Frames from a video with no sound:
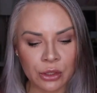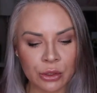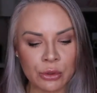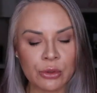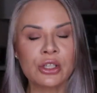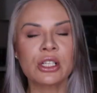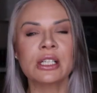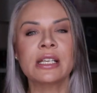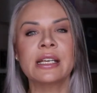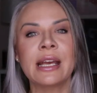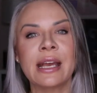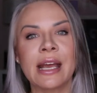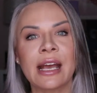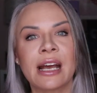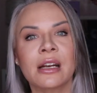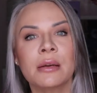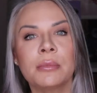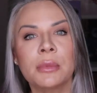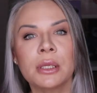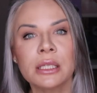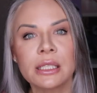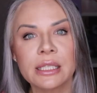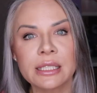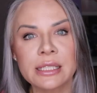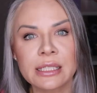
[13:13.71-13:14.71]
usually
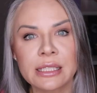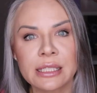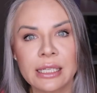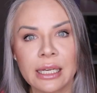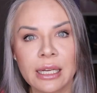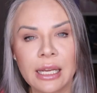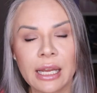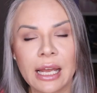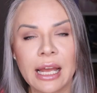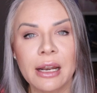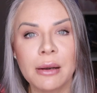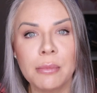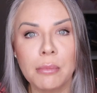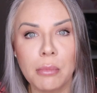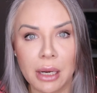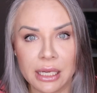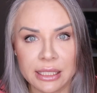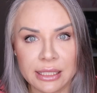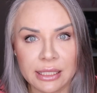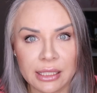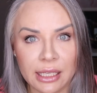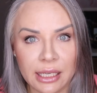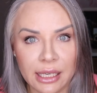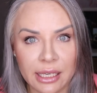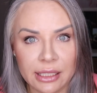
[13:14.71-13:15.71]
animalistic and
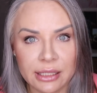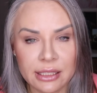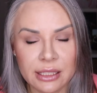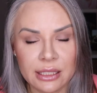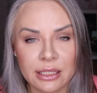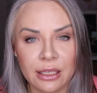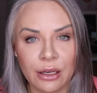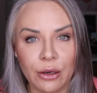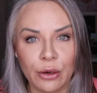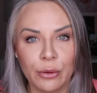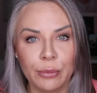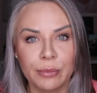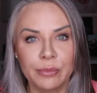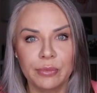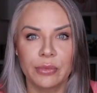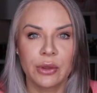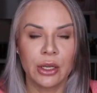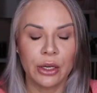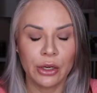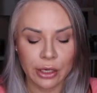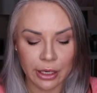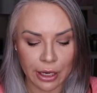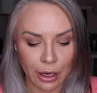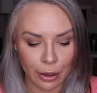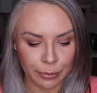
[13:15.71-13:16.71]
musky, so
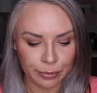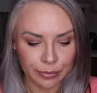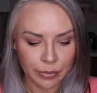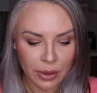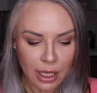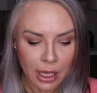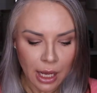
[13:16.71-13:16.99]
there you go.